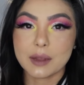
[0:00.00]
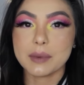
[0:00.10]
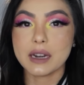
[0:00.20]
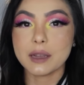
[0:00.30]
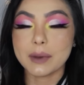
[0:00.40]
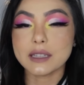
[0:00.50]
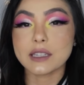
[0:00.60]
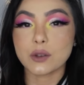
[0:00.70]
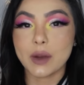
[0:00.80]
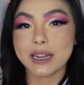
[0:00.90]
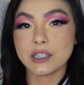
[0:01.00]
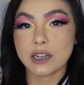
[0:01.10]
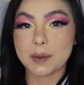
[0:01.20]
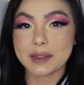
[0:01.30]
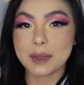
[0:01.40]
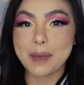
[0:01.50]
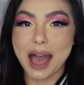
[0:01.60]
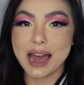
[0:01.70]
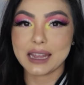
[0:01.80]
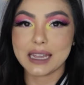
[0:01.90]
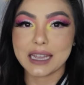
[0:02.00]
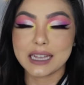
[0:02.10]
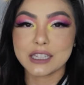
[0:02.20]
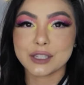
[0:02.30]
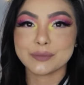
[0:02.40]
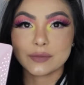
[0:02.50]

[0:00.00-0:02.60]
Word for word: But anyways, let's go ahead and talk about the palette.